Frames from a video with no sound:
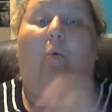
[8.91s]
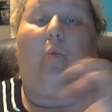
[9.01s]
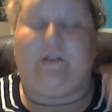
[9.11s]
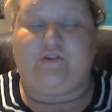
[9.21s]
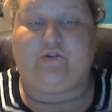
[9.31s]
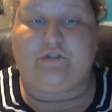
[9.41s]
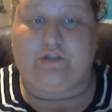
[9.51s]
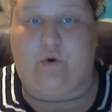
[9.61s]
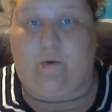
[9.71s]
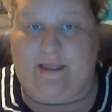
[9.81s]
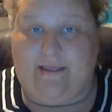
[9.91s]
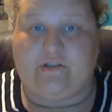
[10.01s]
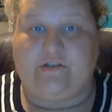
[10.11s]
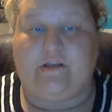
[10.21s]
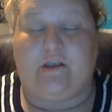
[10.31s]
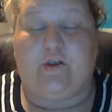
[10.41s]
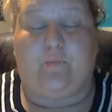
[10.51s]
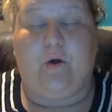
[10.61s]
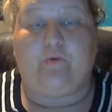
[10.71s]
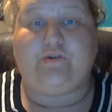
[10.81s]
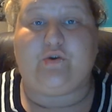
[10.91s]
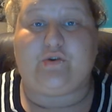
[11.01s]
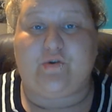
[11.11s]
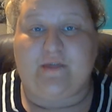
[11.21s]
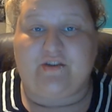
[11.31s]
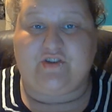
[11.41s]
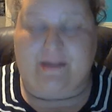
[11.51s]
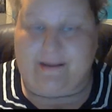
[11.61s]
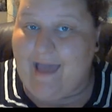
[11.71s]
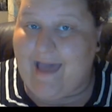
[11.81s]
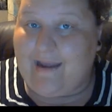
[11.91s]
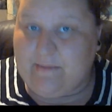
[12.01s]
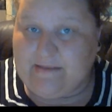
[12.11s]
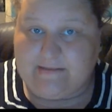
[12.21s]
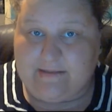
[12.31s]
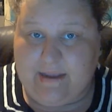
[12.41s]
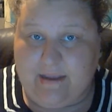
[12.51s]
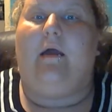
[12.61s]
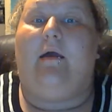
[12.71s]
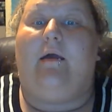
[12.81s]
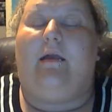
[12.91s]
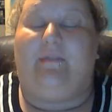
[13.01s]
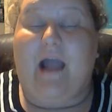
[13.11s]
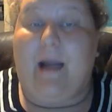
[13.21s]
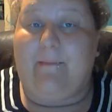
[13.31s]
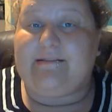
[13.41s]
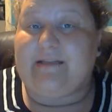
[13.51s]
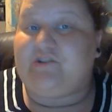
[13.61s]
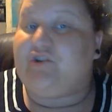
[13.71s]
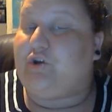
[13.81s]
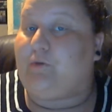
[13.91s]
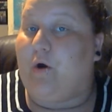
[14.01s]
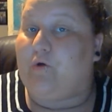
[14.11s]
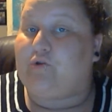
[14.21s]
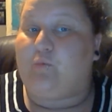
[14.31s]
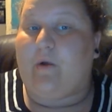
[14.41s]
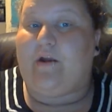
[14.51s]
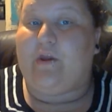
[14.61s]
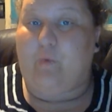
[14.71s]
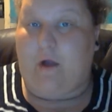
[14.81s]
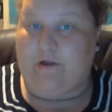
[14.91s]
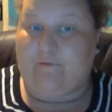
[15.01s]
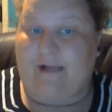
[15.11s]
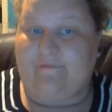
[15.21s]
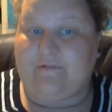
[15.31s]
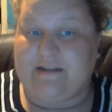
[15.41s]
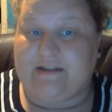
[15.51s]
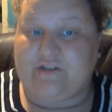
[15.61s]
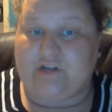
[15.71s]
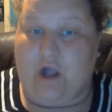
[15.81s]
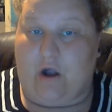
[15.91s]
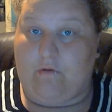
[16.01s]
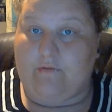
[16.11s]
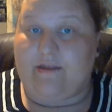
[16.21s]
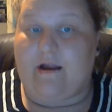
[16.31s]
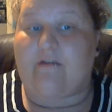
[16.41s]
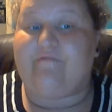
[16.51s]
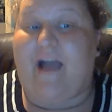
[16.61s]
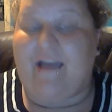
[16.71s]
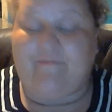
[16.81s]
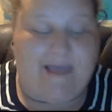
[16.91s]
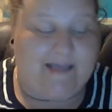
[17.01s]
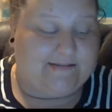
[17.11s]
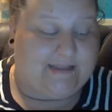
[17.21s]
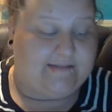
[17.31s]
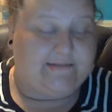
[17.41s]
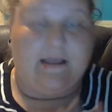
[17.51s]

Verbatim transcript: What you'll do is you'll post your donation anonymously. In the comment section, you'll post where you want your raffle tickets to go. There are five baskets.